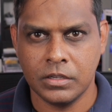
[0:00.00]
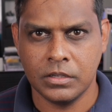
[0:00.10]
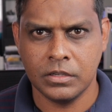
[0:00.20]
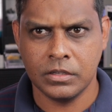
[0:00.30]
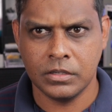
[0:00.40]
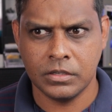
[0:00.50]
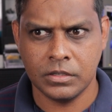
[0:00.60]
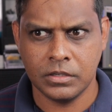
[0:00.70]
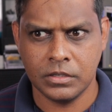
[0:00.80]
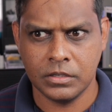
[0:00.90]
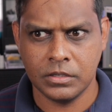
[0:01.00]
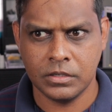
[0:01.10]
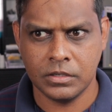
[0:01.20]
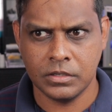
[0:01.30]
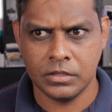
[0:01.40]

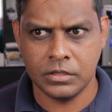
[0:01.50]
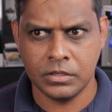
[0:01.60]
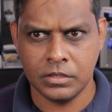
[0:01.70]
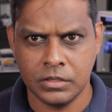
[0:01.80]
No one is speaking in this clip.